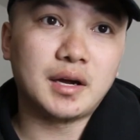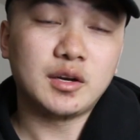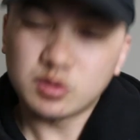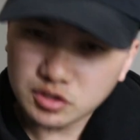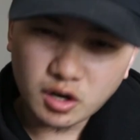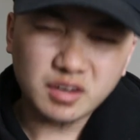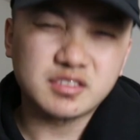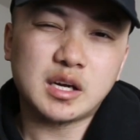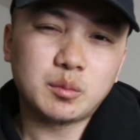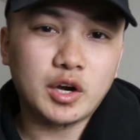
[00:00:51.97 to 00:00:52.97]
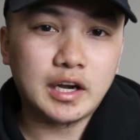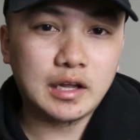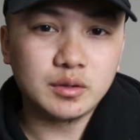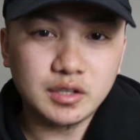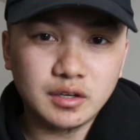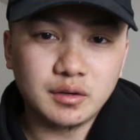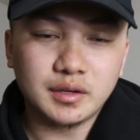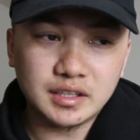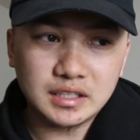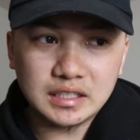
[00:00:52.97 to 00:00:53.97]
I know it's a hard time right now here
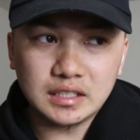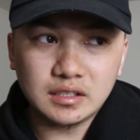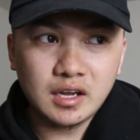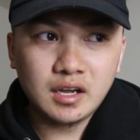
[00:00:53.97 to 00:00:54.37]
in the